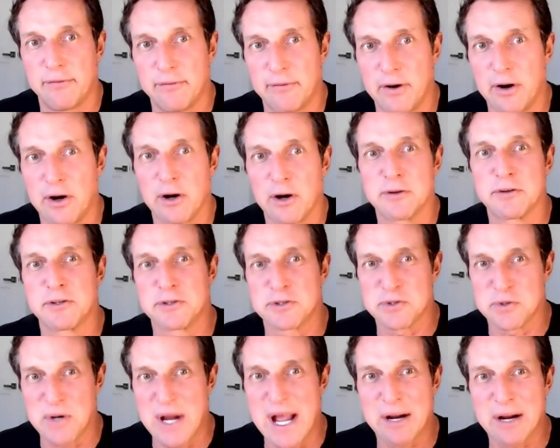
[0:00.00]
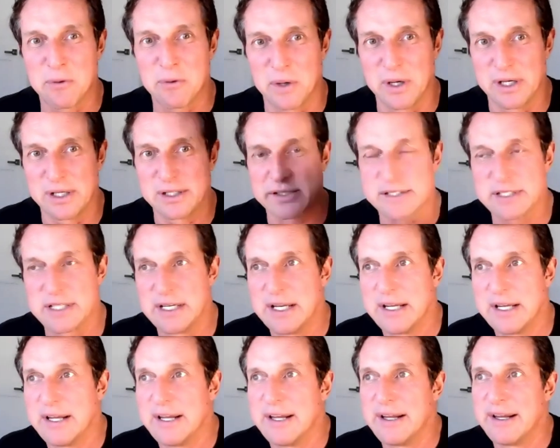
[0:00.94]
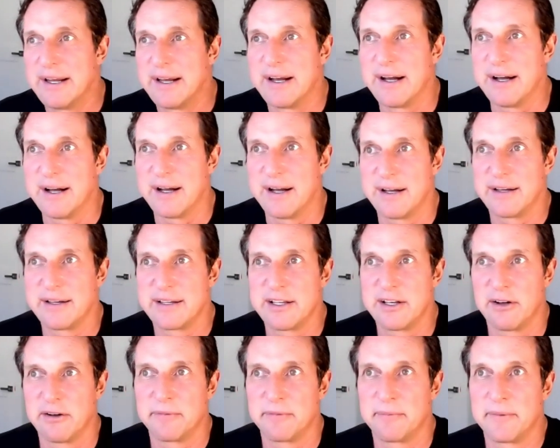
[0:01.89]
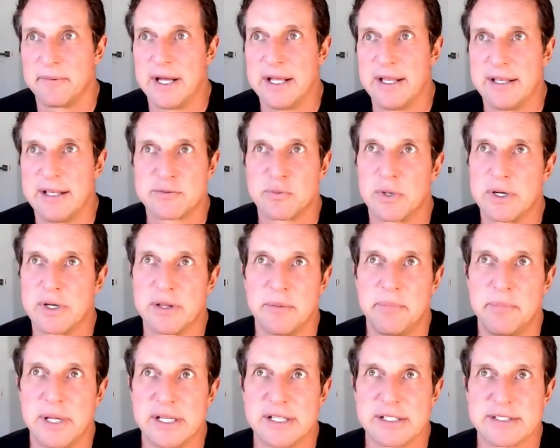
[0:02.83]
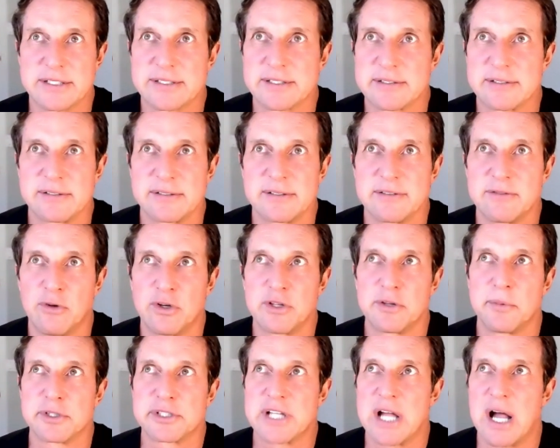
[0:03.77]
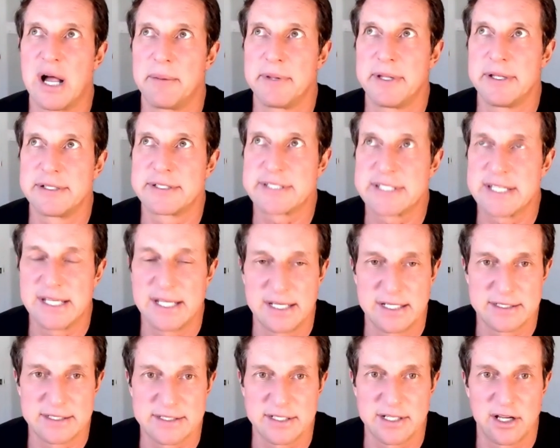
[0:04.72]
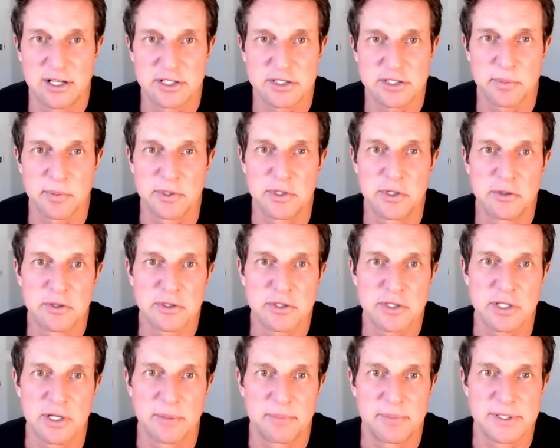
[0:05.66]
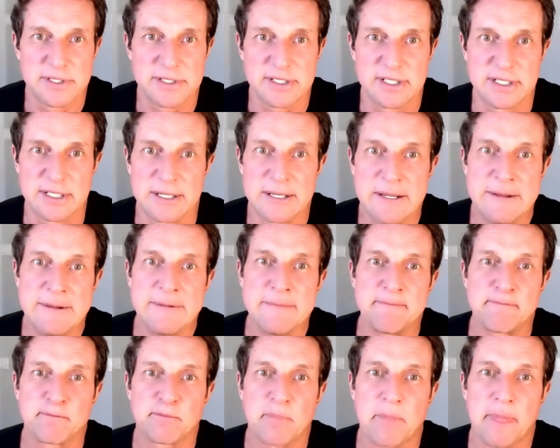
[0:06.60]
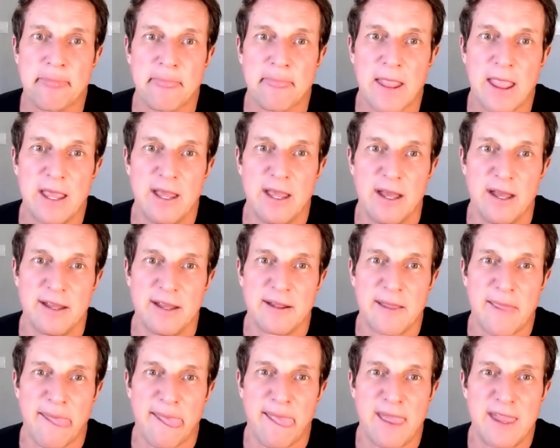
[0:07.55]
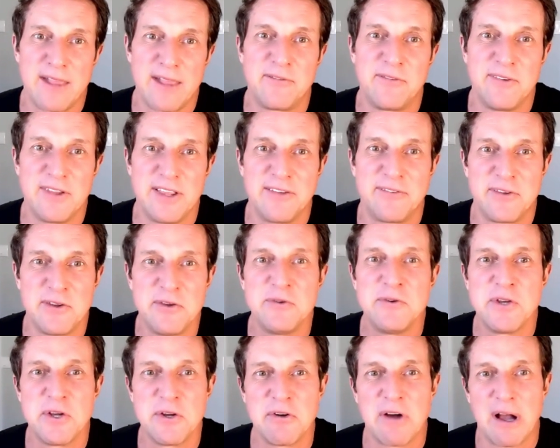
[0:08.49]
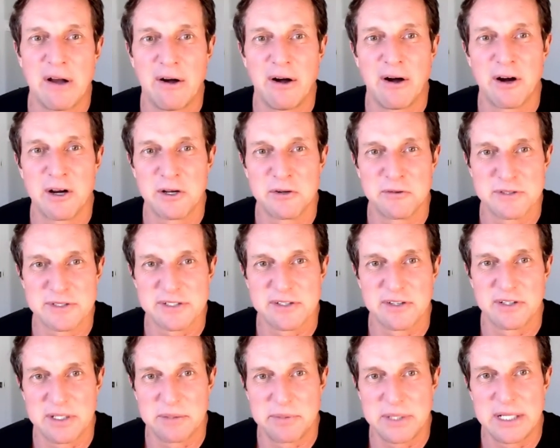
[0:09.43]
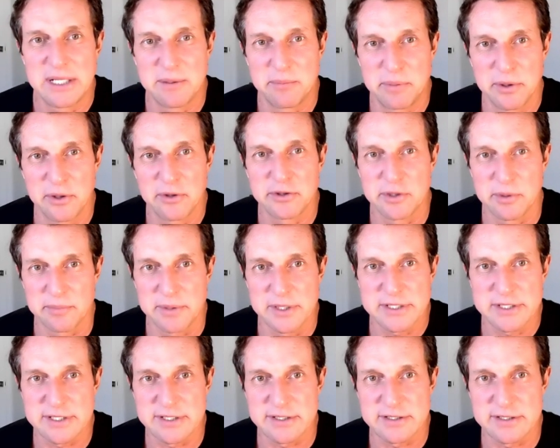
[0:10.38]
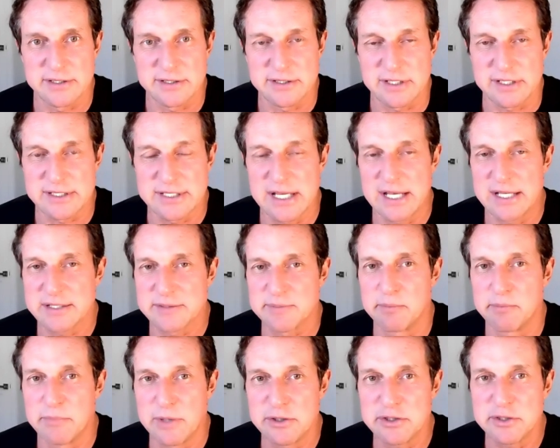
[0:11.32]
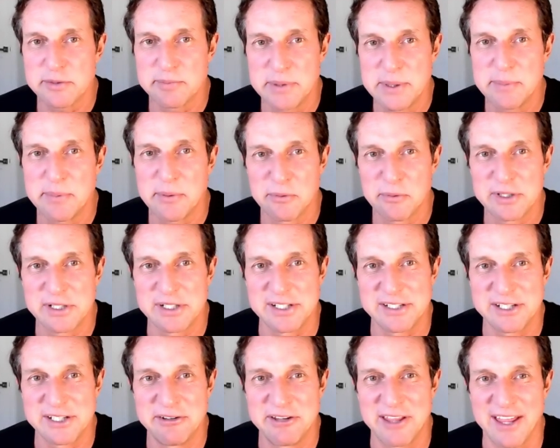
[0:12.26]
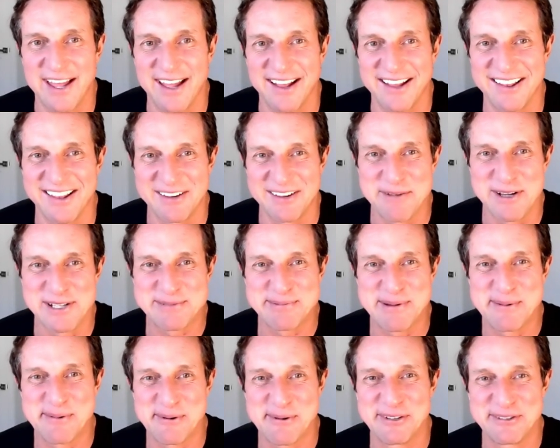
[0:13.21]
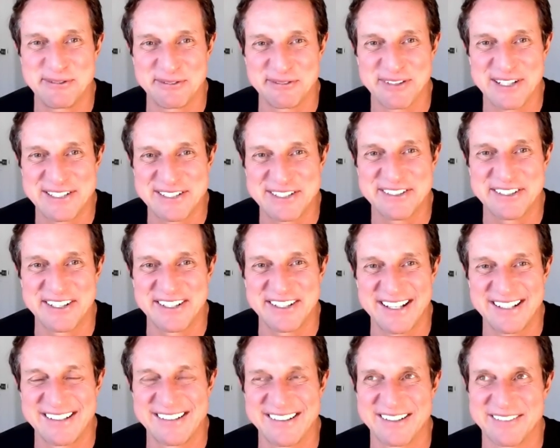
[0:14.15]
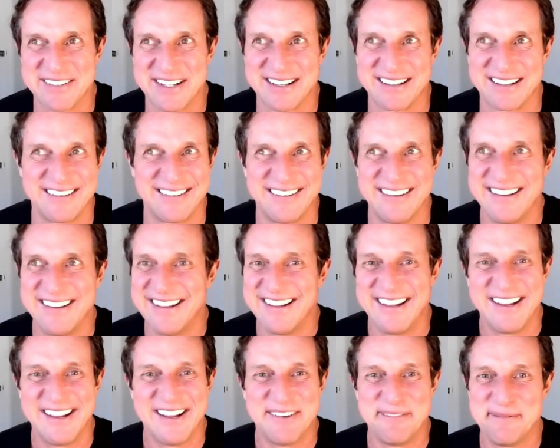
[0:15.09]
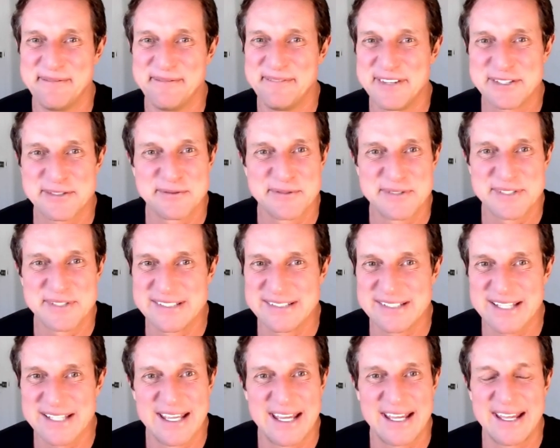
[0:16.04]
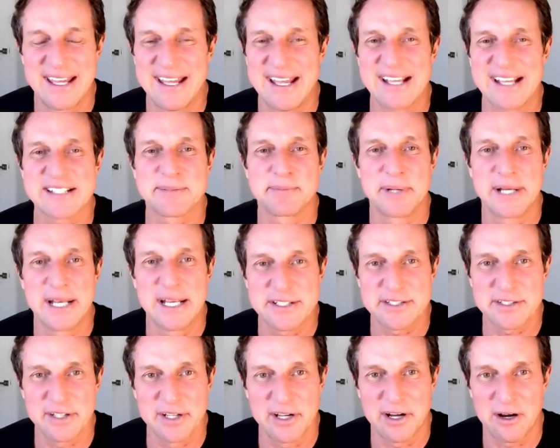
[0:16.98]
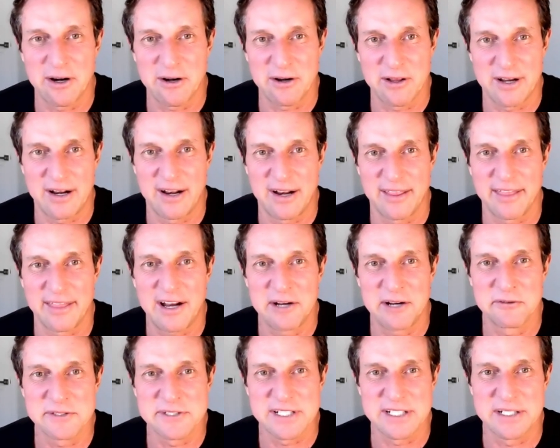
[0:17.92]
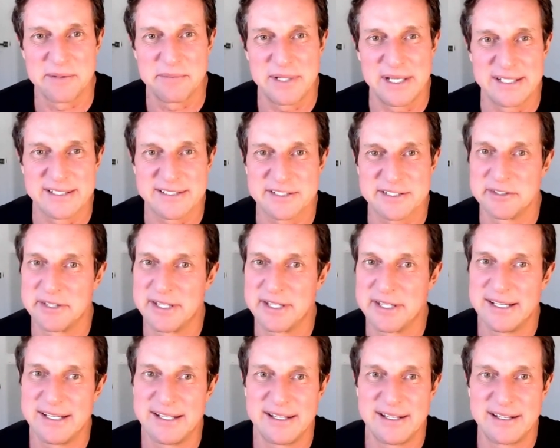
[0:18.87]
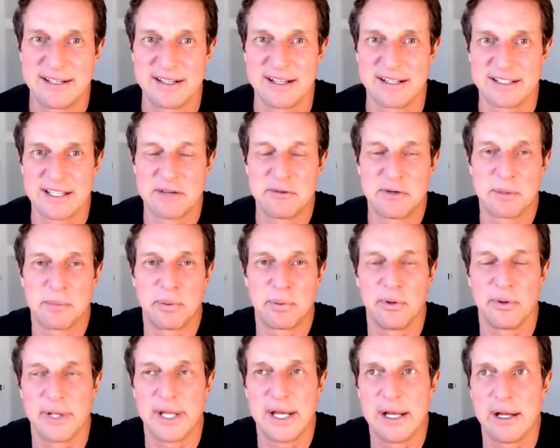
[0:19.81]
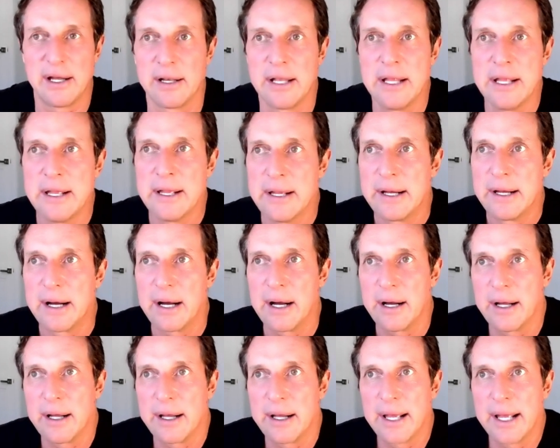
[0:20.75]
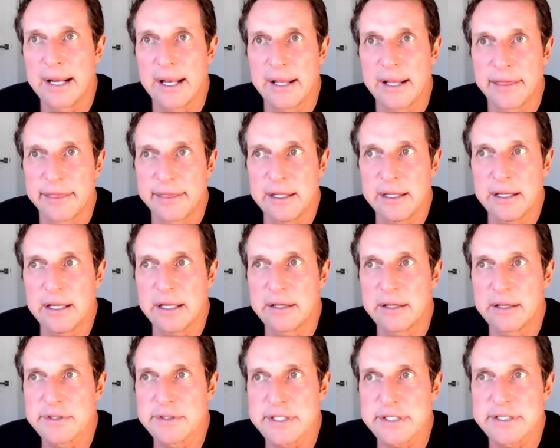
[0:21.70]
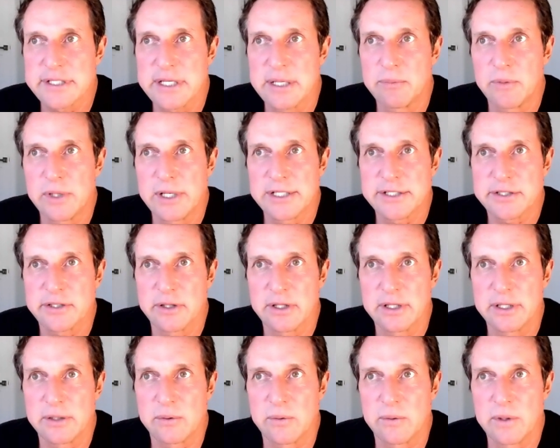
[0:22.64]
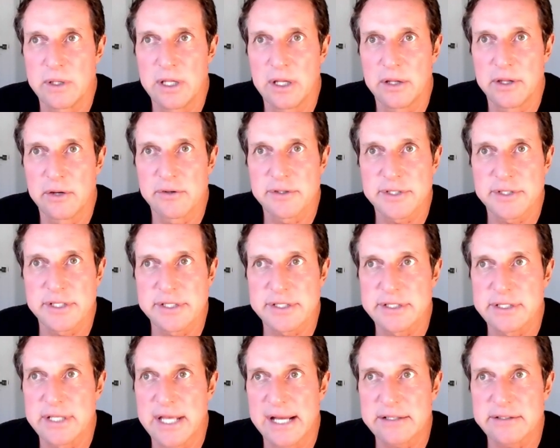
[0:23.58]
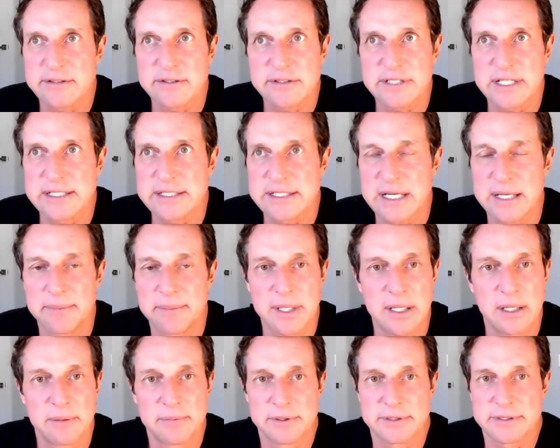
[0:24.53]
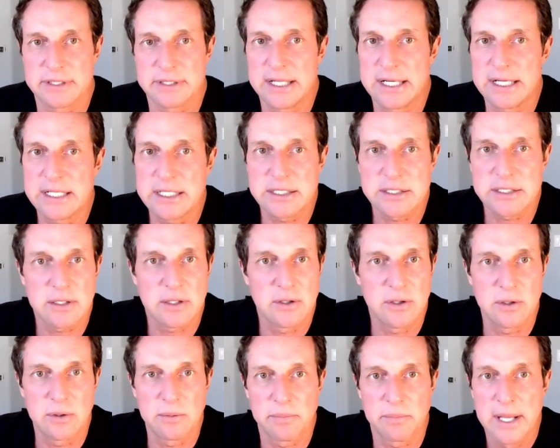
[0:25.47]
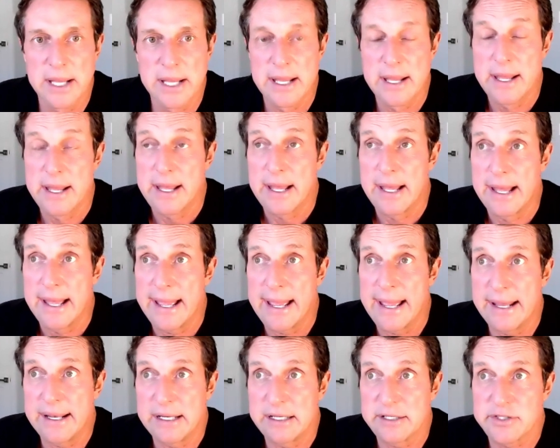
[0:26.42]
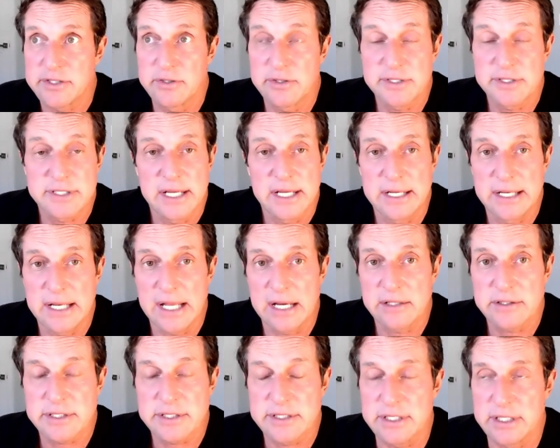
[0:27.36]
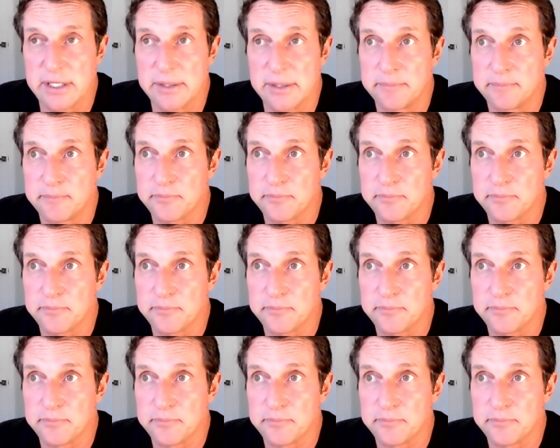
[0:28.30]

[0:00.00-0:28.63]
hard the track was, uh, you know, uh, it's one of the biggest, one of the most common sayings in entrepreneurship is like, uh, if if you knew how hard it was going to be to build your business to success, most people wouldn't do that. Like most people wouldn't yeah. redo it. They look back and go, "This was exponentially harder than I thought it was going to be." So they like they would have pulled out. Uh, and I think it was the same way. So like you know there was this exercise coming up as Lions Lope, and as soon as they announced it,